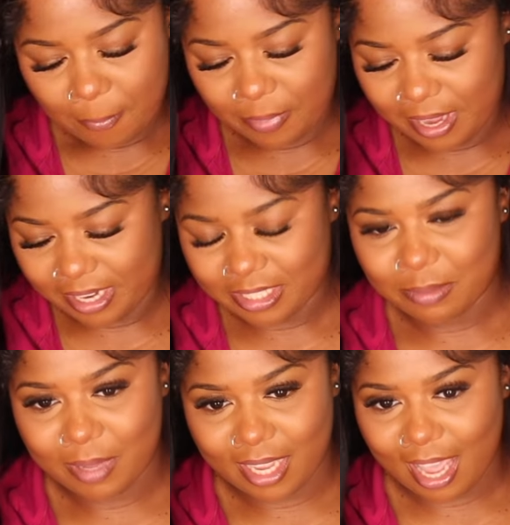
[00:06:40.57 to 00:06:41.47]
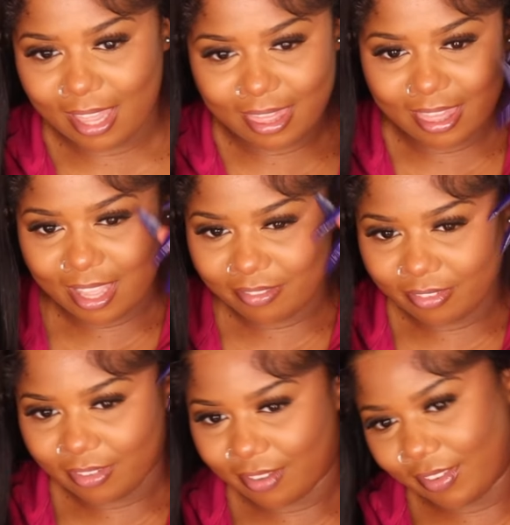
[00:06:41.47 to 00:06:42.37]
there's me. I love a
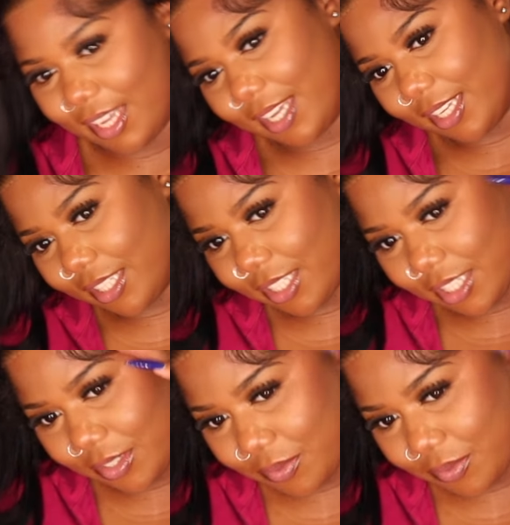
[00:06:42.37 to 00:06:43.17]
fluffy edge.